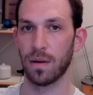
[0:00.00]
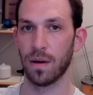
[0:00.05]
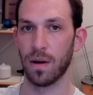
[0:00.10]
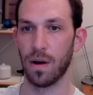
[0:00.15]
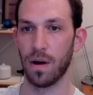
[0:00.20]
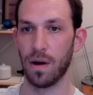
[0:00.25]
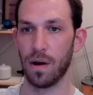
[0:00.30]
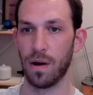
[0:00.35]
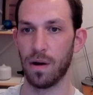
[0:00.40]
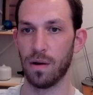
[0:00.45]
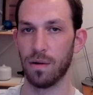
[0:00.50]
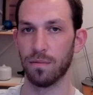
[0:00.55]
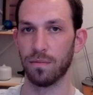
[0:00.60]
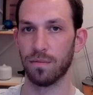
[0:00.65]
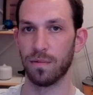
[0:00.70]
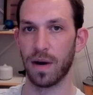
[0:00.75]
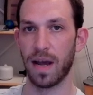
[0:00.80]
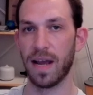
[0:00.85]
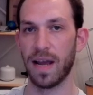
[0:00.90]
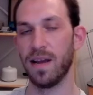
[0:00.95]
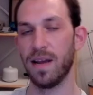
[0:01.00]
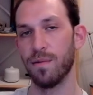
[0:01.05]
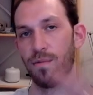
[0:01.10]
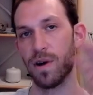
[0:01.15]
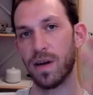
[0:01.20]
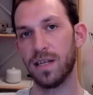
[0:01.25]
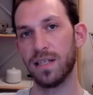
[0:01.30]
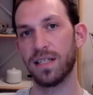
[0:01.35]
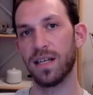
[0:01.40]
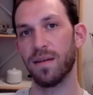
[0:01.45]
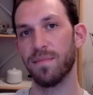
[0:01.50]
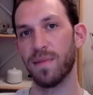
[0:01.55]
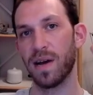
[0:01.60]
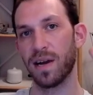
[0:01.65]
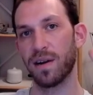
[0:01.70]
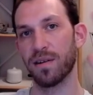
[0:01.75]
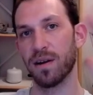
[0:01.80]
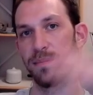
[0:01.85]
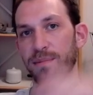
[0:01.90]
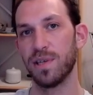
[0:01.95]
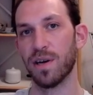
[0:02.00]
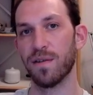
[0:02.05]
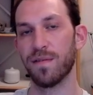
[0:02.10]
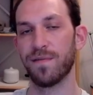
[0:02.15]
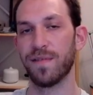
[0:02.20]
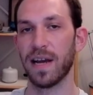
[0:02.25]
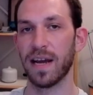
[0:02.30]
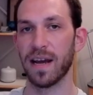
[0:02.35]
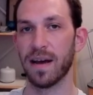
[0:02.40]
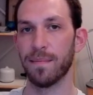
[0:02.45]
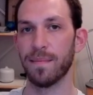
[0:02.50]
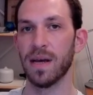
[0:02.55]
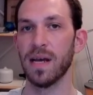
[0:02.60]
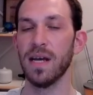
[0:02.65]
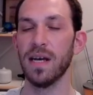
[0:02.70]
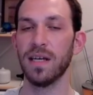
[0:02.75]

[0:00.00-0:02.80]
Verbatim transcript: All right, what is up, my crypto fam?